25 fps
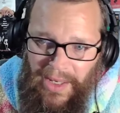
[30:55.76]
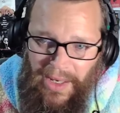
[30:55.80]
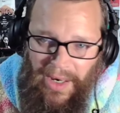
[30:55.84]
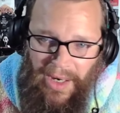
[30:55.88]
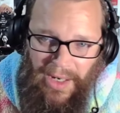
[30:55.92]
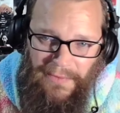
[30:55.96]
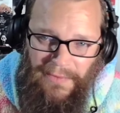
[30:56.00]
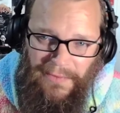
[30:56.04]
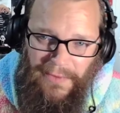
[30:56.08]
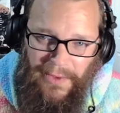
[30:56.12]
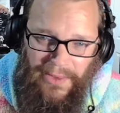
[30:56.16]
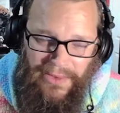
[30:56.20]

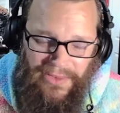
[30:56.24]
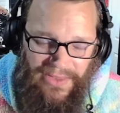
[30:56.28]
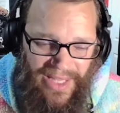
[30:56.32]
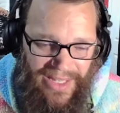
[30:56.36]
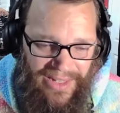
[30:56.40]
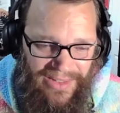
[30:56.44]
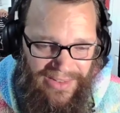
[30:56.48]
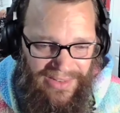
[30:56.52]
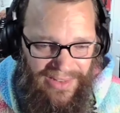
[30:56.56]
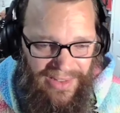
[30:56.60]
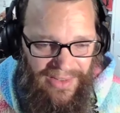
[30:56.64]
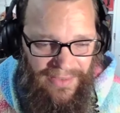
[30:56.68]
All right, folks,
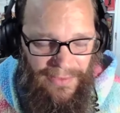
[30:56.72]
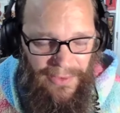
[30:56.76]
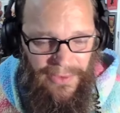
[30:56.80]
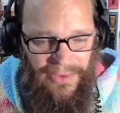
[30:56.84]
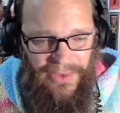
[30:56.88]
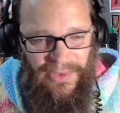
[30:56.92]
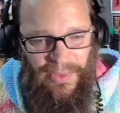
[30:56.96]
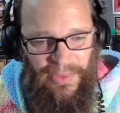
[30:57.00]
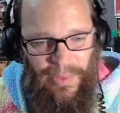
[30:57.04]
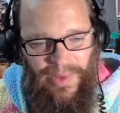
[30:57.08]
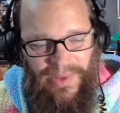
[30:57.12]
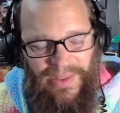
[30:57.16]
that is it for
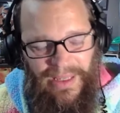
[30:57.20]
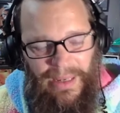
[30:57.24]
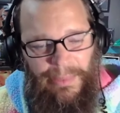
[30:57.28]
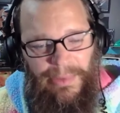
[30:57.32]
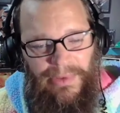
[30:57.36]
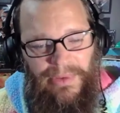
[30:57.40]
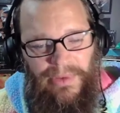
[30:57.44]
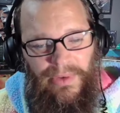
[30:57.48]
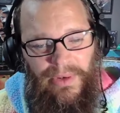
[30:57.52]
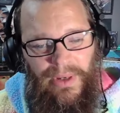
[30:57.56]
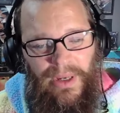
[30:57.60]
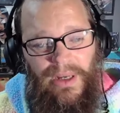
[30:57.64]
this week's
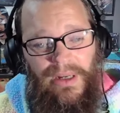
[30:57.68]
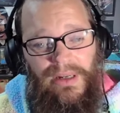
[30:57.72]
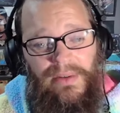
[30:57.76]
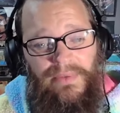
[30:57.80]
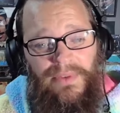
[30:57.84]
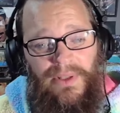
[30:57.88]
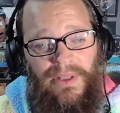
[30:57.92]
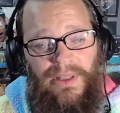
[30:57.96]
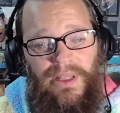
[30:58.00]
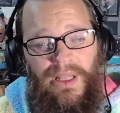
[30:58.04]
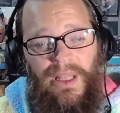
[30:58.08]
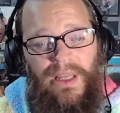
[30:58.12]
episode
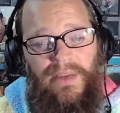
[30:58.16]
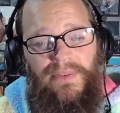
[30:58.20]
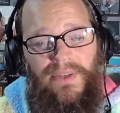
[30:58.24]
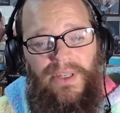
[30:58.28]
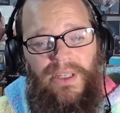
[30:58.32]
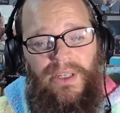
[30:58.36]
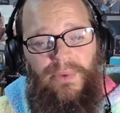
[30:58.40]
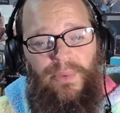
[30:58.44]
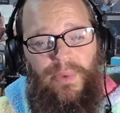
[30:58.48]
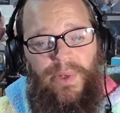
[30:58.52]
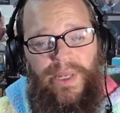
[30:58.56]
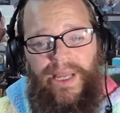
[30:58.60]
of the Love
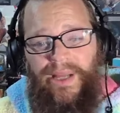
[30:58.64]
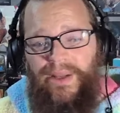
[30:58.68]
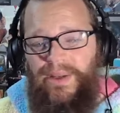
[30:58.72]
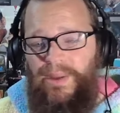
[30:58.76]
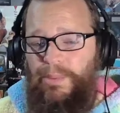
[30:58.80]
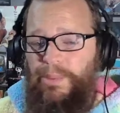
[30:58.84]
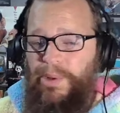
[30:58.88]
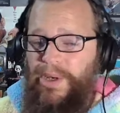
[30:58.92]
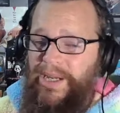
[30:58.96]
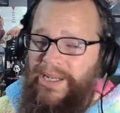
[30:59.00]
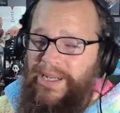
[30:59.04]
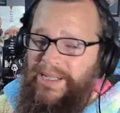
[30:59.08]
and Reality
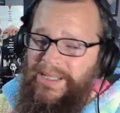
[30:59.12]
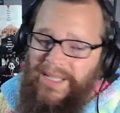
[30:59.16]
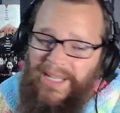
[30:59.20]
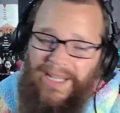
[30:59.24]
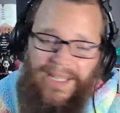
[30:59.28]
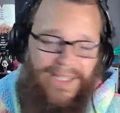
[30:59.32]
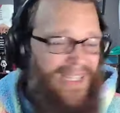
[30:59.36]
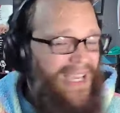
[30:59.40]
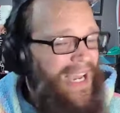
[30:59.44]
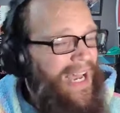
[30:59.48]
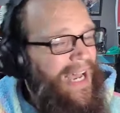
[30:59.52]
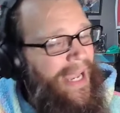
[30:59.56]

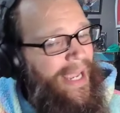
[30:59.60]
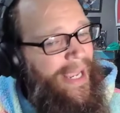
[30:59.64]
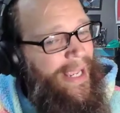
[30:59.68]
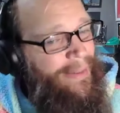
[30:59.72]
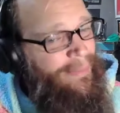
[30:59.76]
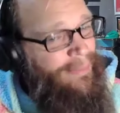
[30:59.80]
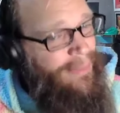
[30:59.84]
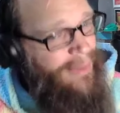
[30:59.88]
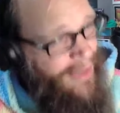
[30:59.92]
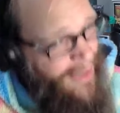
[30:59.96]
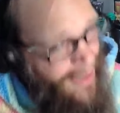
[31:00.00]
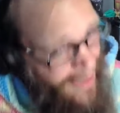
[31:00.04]
Podcast. I
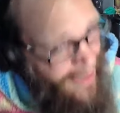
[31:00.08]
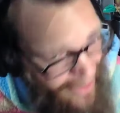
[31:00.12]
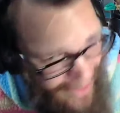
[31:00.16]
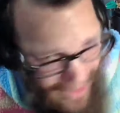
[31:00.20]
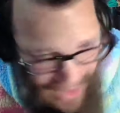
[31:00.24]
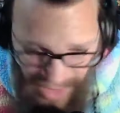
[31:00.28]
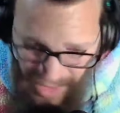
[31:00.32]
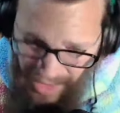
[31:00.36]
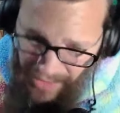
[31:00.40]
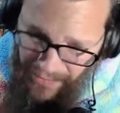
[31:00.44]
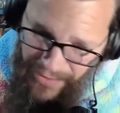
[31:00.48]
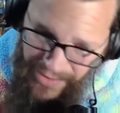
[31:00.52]
am
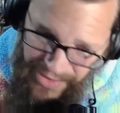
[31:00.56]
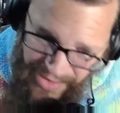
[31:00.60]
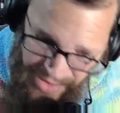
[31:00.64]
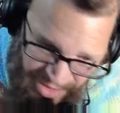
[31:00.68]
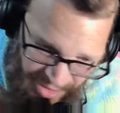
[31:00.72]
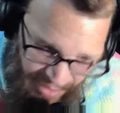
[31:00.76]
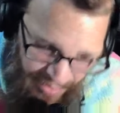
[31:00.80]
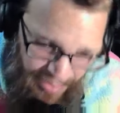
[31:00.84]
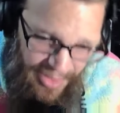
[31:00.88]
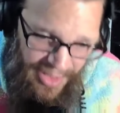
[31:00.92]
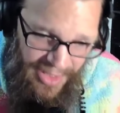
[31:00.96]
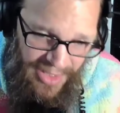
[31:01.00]
looking for
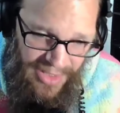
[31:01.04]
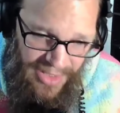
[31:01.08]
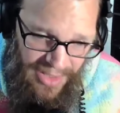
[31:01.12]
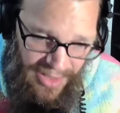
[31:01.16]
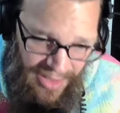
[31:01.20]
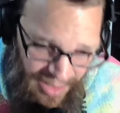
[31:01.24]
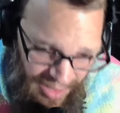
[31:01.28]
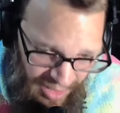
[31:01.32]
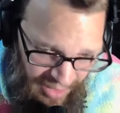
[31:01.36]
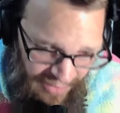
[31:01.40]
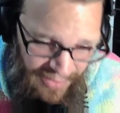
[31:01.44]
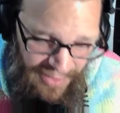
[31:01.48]
something to
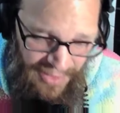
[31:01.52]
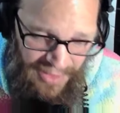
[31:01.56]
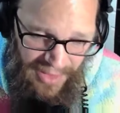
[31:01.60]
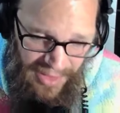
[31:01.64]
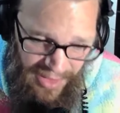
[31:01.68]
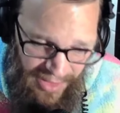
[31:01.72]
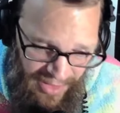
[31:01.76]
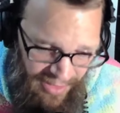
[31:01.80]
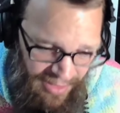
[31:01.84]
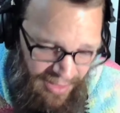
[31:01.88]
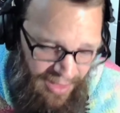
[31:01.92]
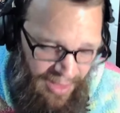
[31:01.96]
cover
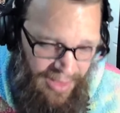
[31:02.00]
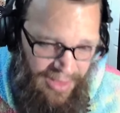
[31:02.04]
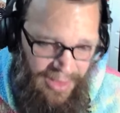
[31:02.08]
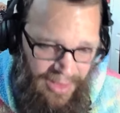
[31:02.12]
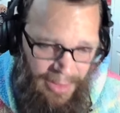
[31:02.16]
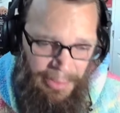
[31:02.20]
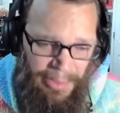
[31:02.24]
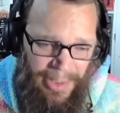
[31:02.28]
here on the